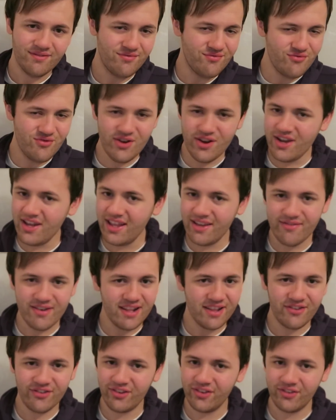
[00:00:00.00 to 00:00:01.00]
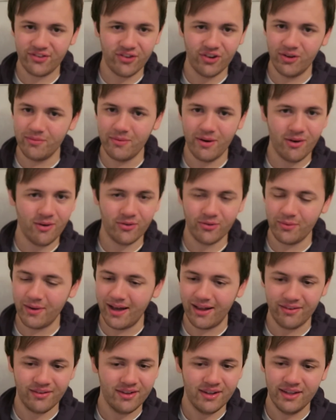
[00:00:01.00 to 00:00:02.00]
Really, really should have scored more as
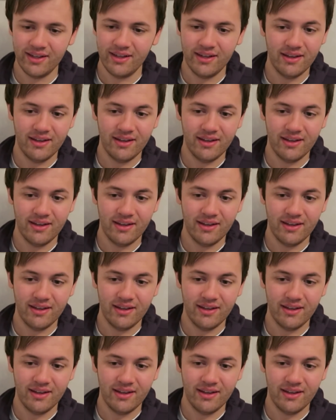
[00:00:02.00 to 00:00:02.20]
well.